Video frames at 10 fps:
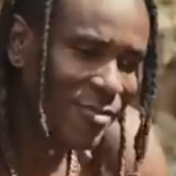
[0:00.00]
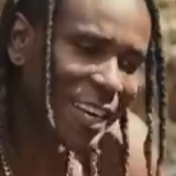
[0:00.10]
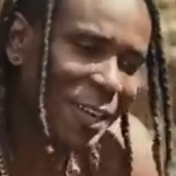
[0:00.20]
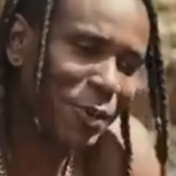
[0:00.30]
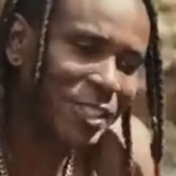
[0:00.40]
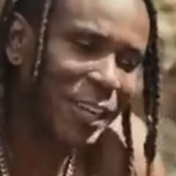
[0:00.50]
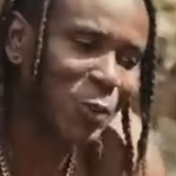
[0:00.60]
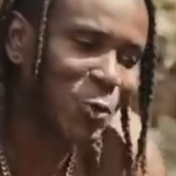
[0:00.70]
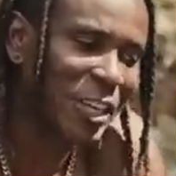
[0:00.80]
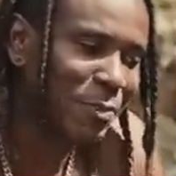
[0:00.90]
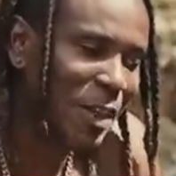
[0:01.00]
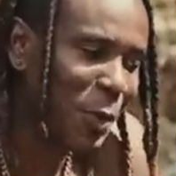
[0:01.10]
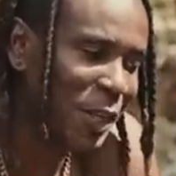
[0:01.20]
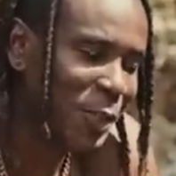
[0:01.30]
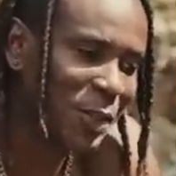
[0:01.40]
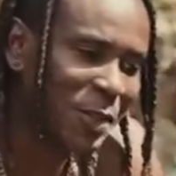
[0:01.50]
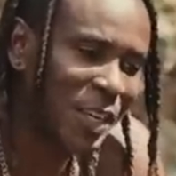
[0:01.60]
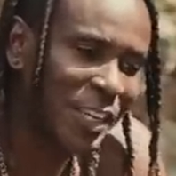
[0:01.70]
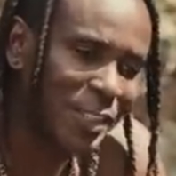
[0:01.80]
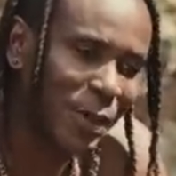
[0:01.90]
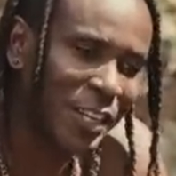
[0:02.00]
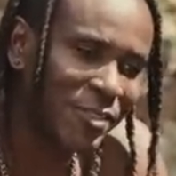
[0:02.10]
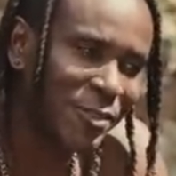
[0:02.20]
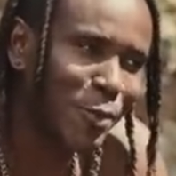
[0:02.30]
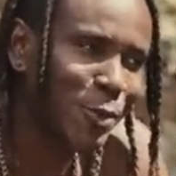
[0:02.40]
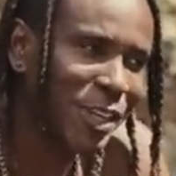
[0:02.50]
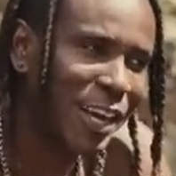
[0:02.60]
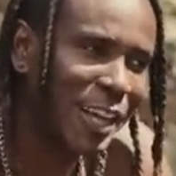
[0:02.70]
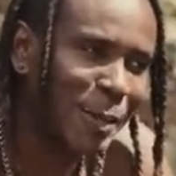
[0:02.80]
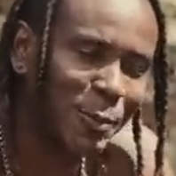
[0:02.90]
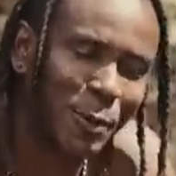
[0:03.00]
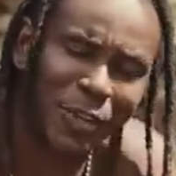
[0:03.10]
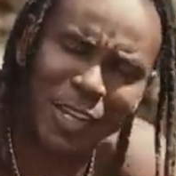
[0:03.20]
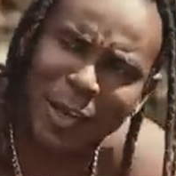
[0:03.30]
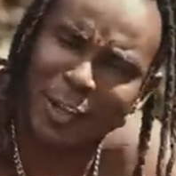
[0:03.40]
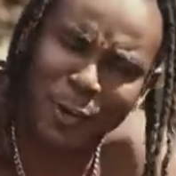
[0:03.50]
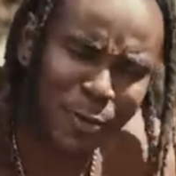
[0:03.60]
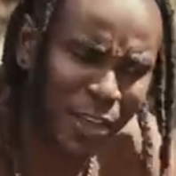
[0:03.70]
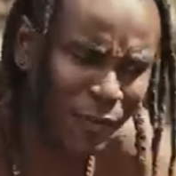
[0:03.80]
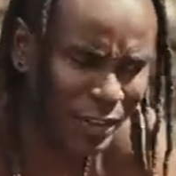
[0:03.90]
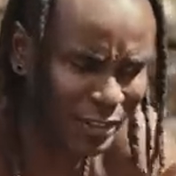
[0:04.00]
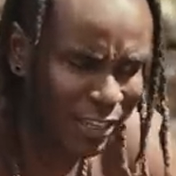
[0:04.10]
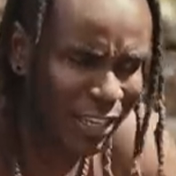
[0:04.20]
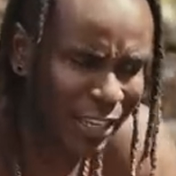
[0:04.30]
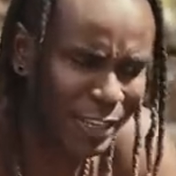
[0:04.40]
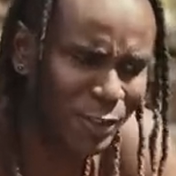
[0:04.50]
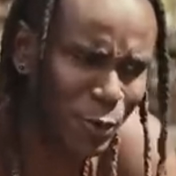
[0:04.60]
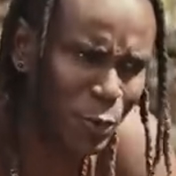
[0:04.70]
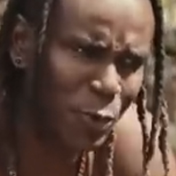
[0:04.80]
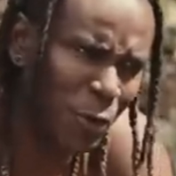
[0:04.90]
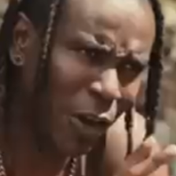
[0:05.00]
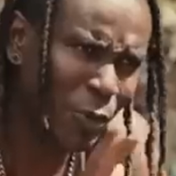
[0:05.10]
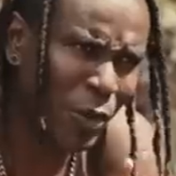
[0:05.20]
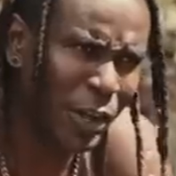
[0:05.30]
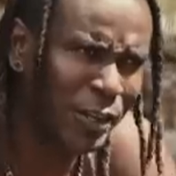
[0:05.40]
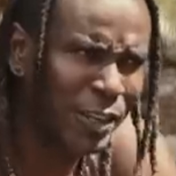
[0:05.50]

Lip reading: Well, you know, so I just watch me, I watch certain things, man, news and all them stuff. Because you know, me have to stay in tune with what I go on.